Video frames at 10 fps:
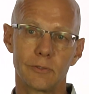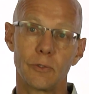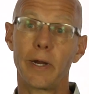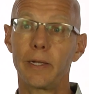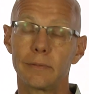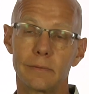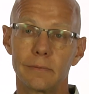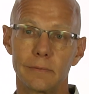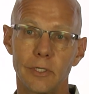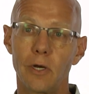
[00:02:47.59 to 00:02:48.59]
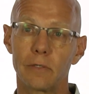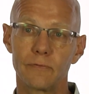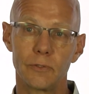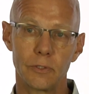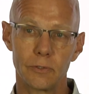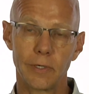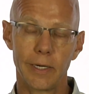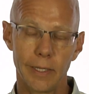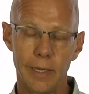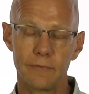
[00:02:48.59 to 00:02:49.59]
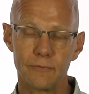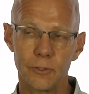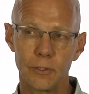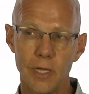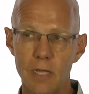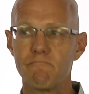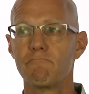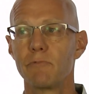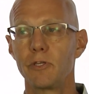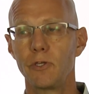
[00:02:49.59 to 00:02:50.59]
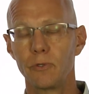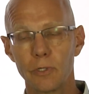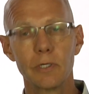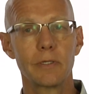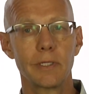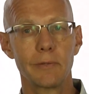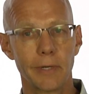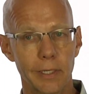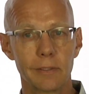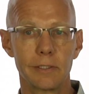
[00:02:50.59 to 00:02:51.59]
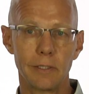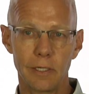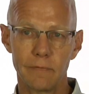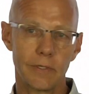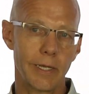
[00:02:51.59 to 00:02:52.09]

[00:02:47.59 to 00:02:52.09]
dry dog food or dry cat food, you could theoretically live.